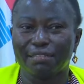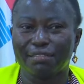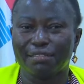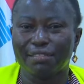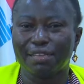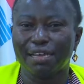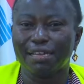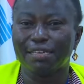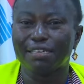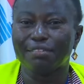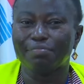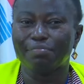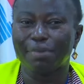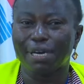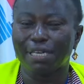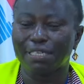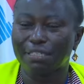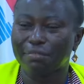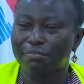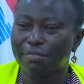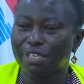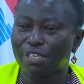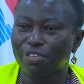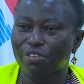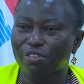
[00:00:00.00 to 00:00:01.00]
the
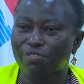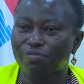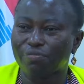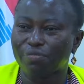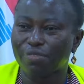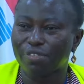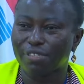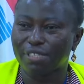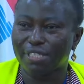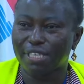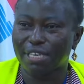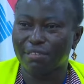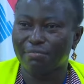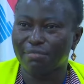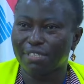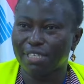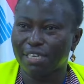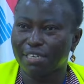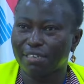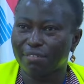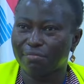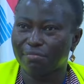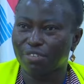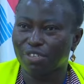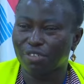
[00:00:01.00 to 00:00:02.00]
Department of Museums
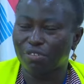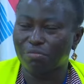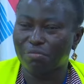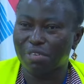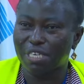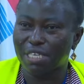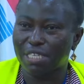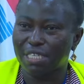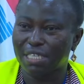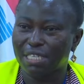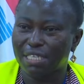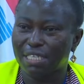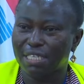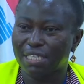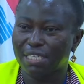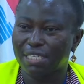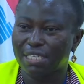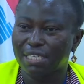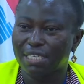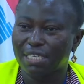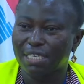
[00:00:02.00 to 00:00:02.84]
and Monuments,